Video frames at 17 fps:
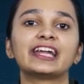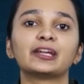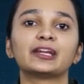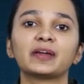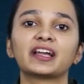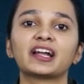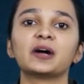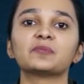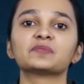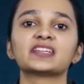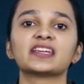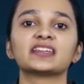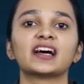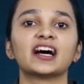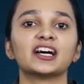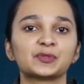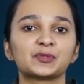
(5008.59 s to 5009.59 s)
it becomes
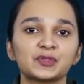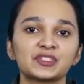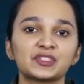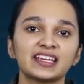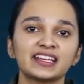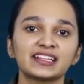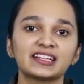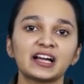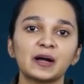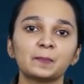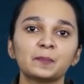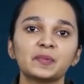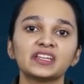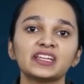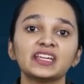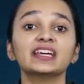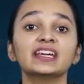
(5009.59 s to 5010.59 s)
an associate
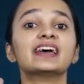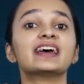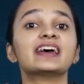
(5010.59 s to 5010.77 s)
company